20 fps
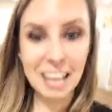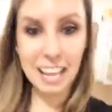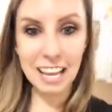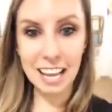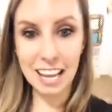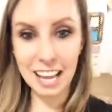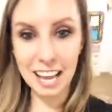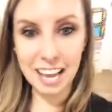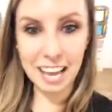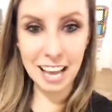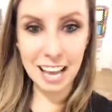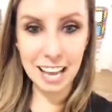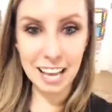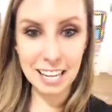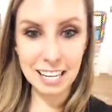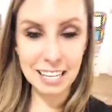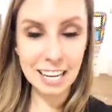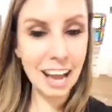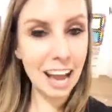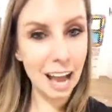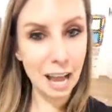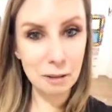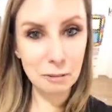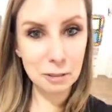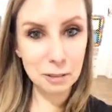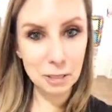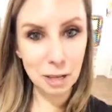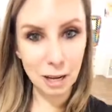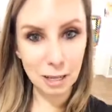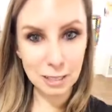and I
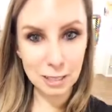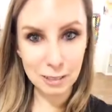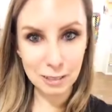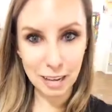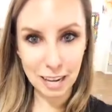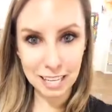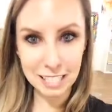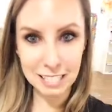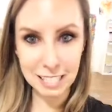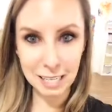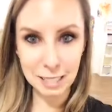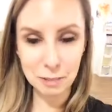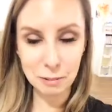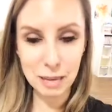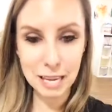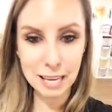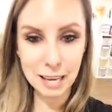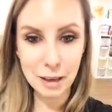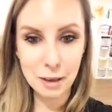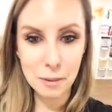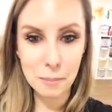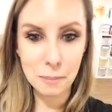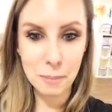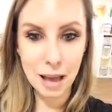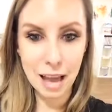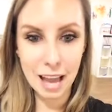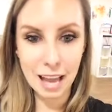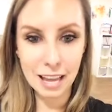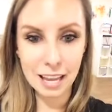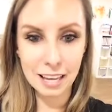will talk to you guys next week.
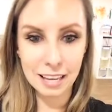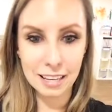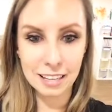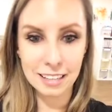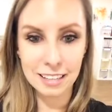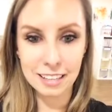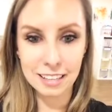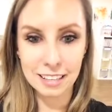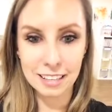Bye.